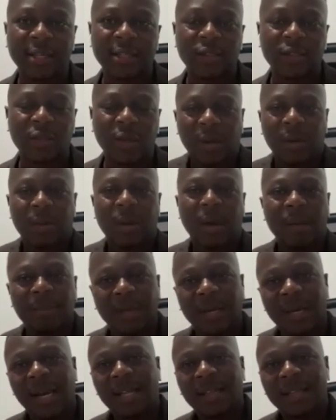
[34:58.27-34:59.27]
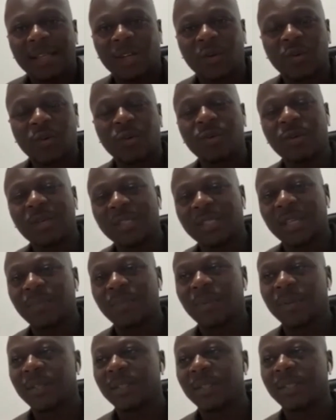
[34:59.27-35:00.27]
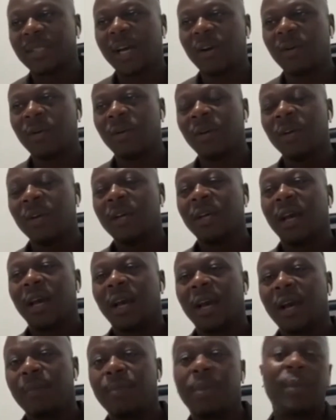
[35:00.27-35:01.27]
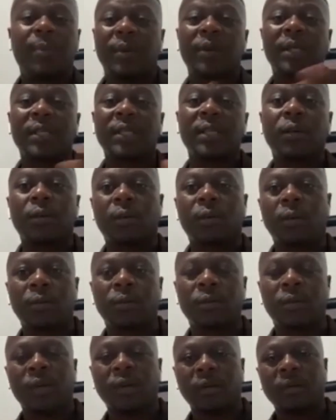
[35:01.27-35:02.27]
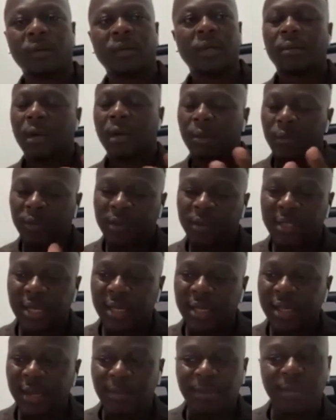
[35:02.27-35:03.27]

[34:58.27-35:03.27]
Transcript: So I'm glad that core is there, because now people are going to say, oh, you know, I'm not saying that